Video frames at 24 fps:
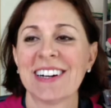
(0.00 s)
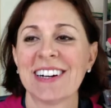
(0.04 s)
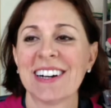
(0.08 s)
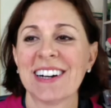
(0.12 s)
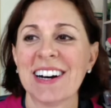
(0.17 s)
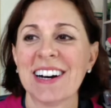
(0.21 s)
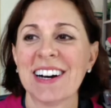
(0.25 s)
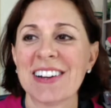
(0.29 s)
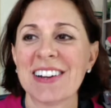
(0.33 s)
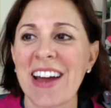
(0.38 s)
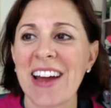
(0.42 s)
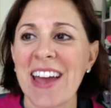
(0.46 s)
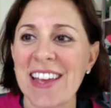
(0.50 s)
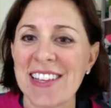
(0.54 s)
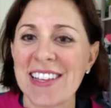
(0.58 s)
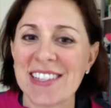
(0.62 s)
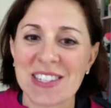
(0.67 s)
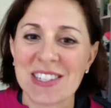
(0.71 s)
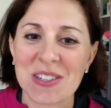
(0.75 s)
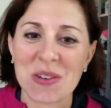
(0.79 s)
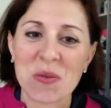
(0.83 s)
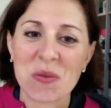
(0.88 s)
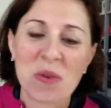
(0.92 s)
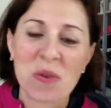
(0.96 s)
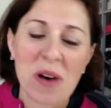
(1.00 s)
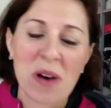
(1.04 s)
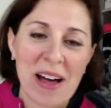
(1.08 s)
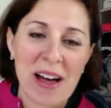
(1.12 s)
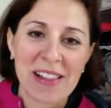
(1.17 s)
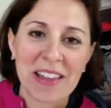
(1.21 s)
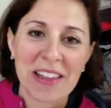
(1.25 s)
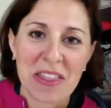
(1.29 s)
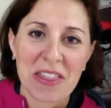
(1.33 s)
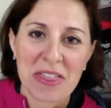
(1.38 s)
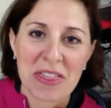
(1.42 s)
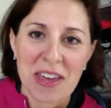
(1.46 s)
All right.
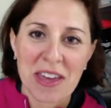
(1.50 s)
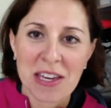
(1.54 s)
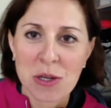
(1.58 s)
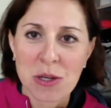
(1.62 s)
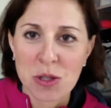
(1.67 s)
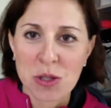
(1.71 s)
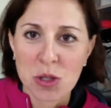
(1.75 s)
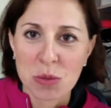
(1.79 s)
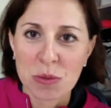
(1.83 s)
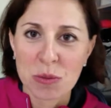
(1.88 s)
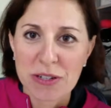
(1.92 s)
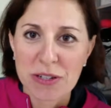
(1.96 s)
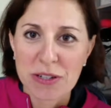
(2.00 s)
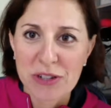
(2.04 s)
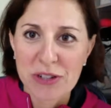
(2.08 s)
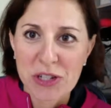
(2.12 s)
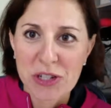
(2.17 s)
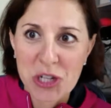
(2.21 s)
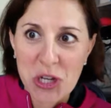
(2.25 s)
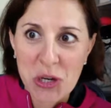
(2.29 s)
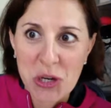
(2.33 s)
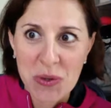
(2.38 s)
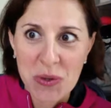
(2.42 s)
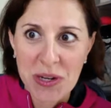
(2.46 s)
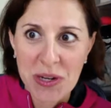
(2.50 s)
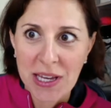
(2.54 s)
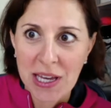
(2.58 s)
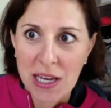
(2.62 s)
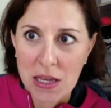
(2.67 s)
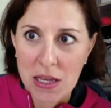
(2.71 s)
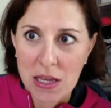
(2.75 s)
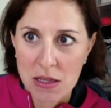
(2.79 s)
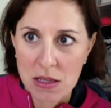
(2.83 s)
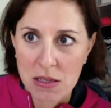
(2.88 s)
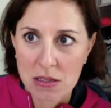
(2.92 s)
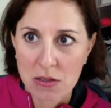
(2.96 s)
Well, thank you so much for tuning
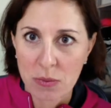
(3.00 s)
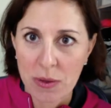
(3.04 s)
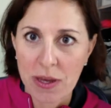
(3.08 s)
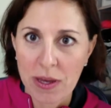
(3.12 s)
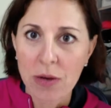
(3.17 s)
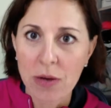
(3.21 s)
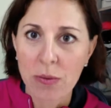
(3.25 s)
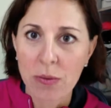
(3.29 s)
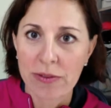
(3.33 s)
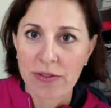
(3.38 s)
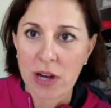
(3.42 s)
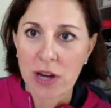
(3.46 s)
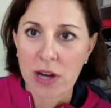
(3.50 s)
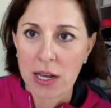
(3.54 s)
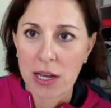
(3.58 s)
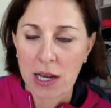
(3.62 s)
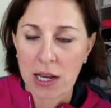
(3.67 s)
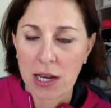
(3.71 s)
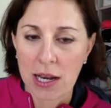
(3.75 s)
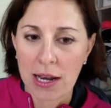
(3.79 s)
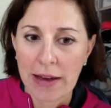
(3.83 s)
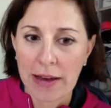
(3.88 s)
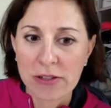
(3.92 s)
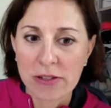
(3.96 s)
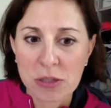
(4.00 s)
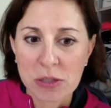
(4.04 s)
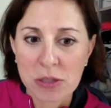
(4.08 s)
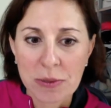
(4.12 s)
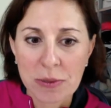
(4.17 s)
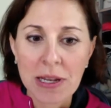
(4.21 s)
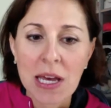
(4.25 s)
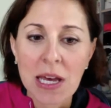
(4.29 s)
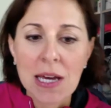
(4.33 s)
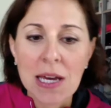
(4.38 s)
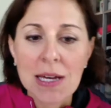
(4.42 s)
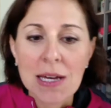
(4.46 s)
in this week. We've got an
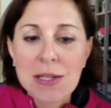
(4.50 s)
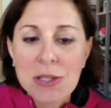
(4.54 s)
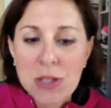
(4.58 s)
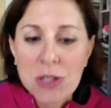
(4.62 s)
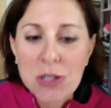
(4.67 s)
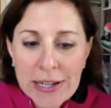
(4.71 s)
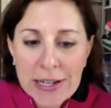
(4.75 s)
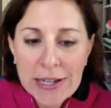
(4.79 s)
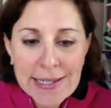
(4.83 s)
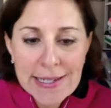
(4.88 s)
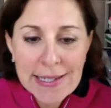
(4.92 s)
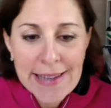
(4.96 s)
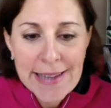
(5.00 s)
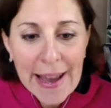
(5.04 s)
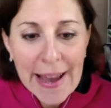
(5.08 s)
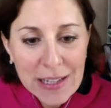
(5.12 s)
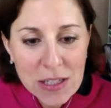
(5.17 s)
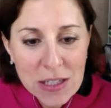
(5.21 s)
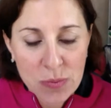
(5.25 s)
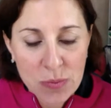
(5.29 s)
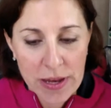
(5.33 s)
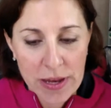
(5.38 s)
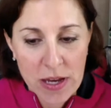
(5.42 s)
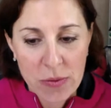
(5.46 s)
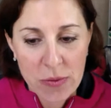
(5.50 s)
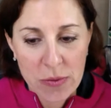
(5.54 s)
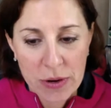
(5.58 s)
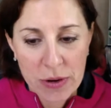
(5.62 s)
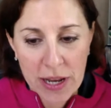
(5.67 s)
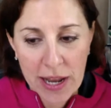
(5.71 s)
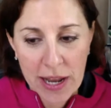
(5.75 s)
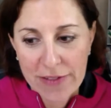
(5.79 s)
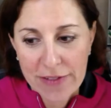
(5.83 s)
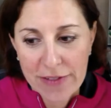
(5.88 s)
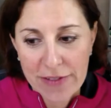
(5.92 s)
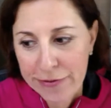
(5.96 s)
announcement. Starting next week, we're
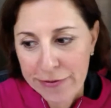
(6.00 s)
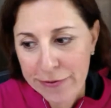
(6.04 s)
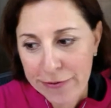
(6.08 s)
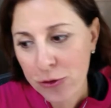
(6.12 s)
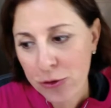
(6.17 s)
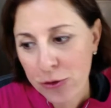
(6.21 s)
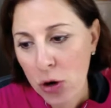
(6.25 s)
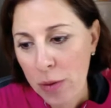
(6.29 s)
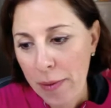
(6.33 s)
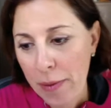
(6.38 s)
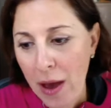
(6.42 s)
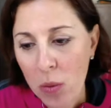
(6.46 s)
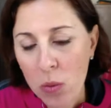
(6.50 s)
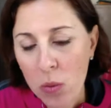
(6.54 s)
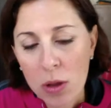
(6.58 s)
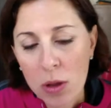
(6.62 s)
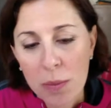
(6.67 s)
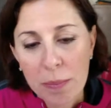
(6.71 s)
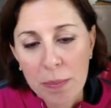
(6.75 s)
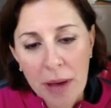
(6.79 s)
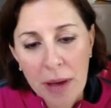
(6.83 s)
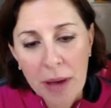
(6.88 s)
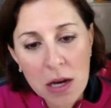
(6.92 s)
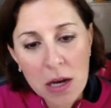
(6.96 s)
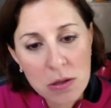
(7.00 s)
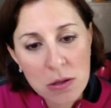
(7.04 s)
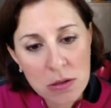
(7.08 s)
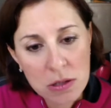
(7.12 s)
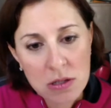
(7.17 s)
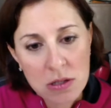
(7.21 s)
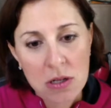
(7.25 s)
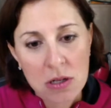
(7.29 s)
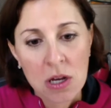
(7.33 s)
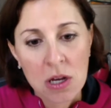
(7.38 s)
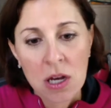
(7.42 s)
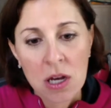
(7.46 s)
going to have a different format. We'll
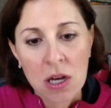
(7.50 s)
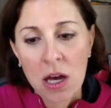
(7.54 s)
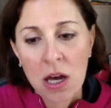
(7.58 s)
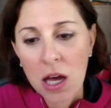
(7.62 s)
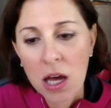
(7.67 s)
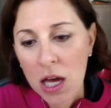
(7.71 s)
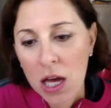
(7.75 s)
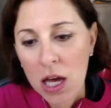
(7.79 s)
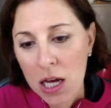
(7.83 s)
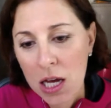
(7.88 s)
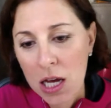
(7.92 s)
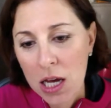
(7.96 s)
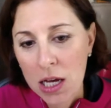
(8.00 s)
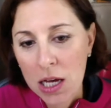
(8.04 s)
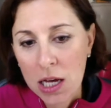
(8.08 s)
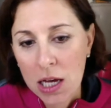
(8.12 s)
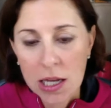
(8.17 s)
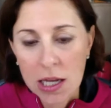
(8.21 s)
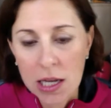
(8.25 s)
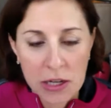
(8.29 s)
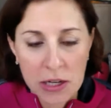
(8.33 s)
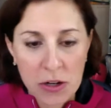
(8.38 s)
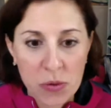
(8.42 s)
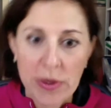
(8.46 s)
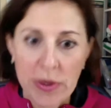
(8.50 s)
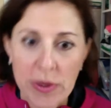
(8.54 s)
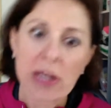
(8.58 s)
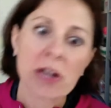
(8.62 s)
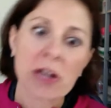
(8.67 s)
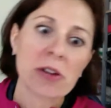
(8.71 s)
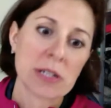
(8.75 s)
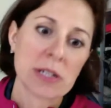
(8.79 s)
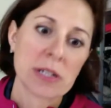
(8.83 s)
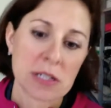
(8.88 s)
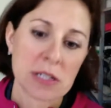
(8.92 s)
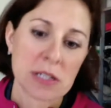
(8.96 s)
post an agree
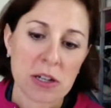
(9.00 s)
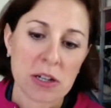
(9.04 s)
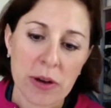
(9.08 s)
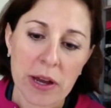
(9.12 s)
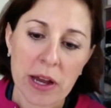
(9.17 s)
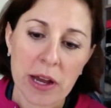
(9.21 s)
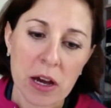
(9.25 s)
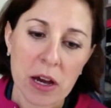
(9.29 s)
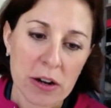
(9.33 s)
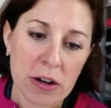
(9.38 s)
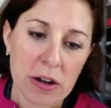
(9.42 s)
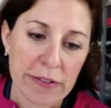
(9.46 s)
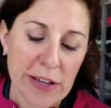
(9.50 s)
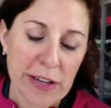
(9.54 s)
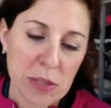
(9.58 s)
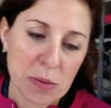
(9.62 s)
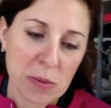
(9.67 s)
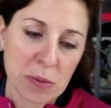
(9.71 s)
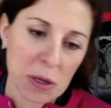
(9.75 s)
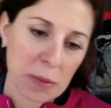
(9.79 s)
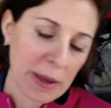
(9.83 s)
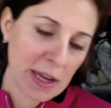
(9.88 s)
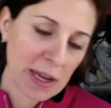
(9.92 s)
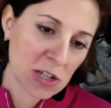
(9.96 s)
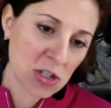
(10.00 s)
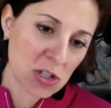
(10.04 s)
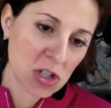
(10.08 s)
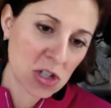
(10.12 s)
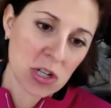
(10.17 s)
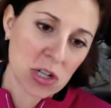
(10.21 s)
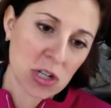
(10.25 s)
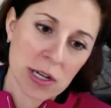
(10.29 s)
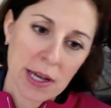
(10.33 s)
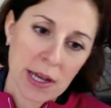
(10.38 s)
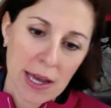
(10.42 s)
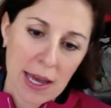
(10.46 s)
or disagree on our Facebook page.
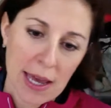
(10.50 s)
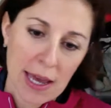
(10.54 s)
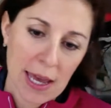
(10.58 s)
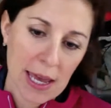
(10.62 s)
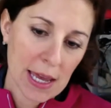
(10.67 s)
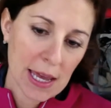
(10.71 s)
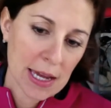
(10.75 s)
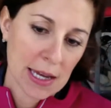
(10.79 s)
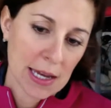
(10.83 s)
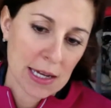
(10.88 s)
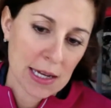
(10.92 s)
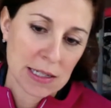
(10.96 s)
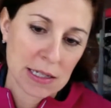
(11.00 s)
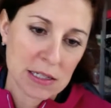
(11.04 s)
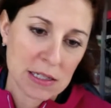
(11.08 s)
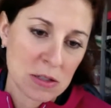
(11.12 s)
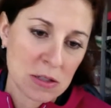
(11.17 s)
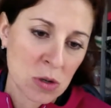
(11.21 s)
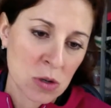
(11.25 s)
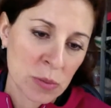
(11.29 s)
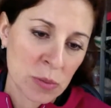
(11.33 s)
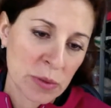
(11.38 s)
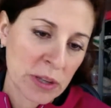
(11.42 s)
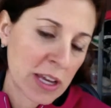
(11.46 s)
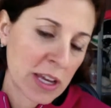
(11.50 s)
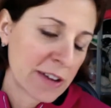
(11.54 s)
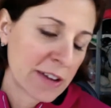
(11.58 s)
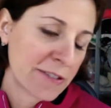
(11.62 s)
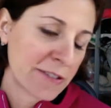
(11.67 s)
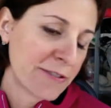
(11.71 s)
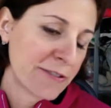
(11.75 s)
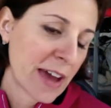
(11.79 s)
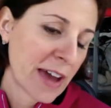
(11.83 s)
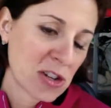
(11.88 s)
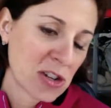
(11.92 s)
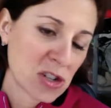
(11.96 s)
And it's normally a
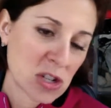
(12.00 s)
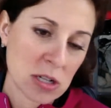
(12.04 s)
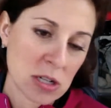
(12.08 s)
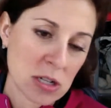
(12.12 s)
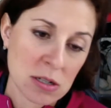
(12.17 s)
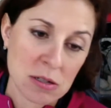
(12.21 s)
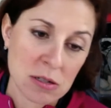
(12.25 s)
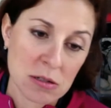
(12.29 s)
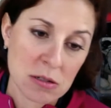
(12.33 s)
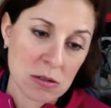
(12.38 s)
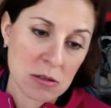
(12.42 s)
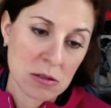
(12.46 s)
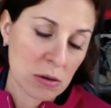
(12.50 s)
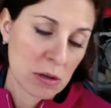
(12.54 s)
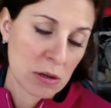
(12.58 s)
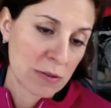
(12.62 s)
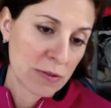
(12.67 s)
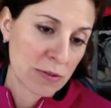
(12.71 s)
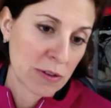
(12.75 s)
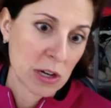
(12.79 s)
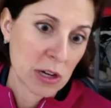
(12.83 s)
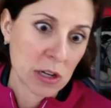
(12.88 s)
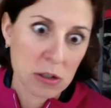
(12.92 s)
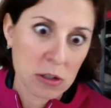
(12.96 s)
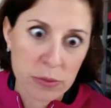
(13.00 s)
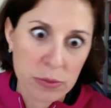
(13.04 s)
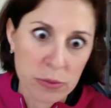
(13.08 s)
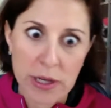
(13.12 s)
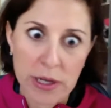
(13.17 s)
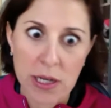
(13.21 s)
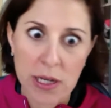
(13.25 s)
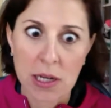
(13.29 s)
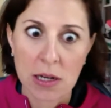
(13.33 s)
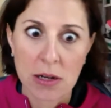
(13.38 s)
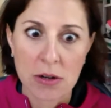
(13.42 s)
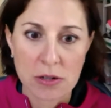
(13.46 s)
fashion sort of
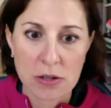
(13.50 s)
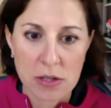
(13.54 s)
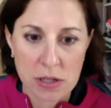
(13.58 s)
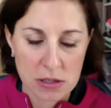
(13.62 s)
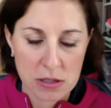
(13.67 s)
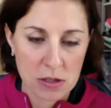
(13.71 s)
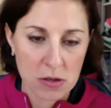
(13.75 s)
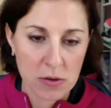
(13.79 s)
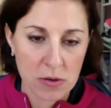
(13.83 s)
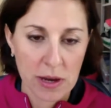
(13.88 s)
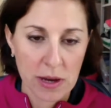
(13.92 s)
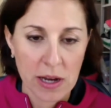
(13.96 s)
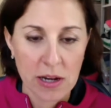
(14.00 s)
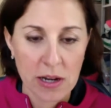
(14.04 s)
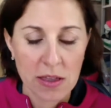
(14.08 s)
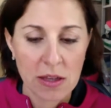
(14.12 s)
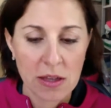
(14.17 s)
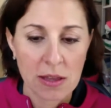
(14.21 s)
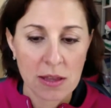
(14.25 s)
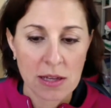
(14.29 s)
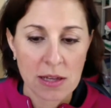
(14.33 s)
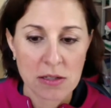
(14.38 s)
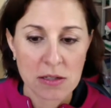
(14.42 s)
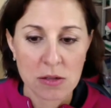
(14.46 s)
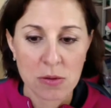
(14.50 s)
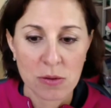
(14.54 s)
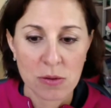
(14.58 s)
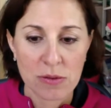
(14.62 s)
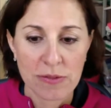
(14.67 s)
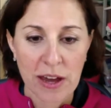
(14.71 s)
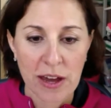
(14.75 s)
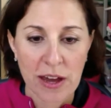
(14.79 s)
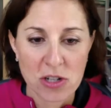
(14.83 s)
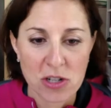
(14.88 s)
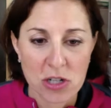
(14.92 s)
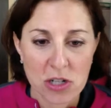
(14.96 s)
agree or disagree, anything that has to do with
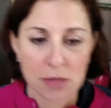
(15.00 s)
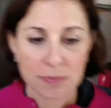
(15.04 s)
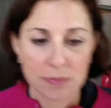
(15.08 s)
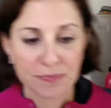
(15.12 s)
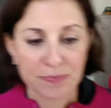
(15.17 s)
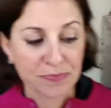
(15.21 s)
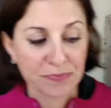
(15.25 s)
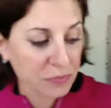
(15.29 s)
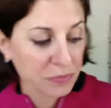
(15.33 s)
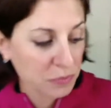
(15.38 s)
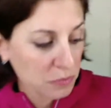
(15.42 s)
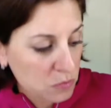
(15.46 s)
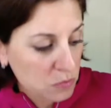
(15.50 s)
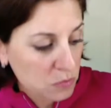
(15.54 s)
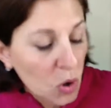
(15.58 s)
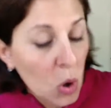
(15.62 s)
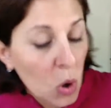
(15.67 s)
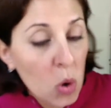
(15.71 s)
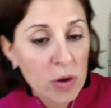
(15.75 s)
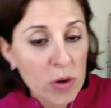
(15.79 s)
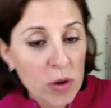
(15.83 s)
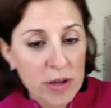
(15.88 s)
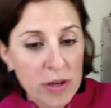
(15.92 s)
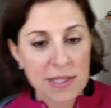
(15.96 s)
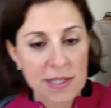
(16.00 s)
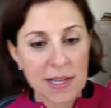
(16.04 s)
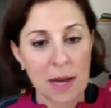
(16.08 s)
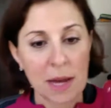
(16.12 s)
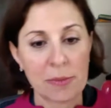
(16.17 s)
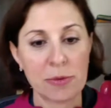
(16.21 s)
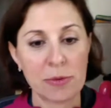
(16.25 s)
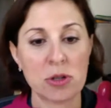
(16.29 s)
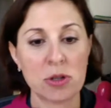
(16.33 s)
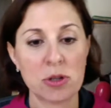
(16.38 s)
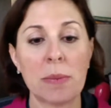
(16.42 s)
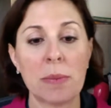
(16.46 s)
fashion or is a
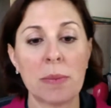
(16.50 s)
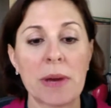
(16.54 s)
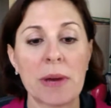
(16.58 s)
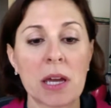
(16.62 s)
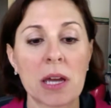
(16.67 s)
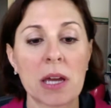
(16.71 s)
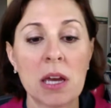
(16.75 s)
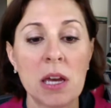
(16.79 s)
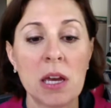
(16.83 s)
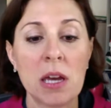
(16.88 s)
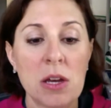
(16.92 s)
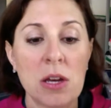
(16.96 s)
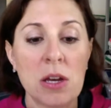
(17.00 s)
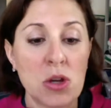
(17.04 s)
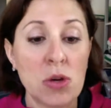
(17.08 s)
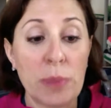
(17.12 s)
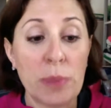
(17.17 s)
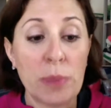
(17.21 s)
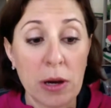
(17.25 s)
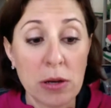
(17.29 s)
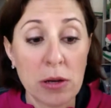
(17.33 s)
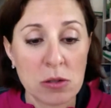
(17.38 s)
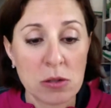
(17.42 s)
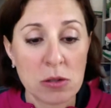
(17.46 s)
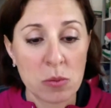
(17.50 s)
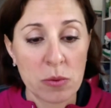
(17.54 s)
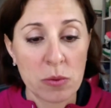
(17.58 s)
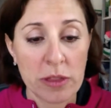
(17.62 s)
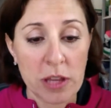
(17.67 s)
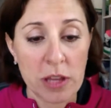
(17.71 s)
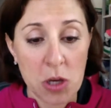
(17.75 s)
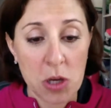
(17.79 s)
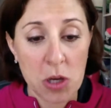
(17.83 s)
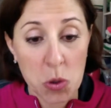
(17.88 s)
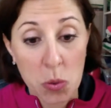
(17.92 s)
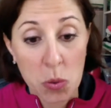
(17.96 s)
taboo topic. You post whether
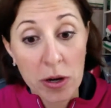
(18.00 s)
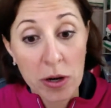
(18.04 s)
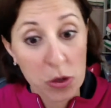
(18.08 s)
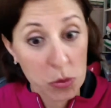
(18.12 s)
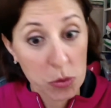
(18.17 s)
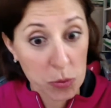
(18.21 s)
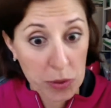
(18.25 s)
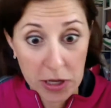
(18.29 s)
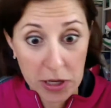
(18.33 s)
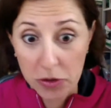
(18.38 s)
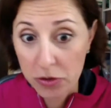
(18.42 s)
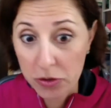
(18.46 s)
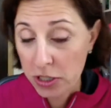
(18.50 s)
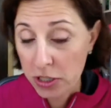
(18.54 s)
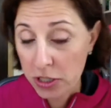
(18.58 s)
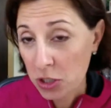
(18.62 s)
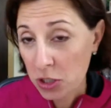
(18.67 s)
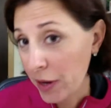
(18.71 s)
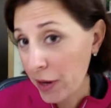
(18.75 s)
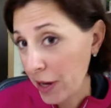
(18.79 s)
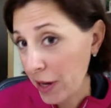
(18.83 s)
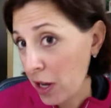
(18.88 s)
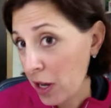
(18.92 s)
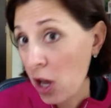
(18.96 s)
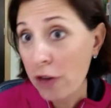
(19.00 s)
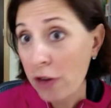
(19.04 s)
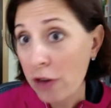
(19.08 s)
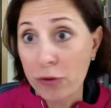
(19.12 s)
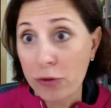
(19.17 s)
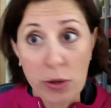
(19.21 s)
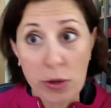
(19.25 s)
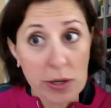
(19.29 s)
you agree or disagree. For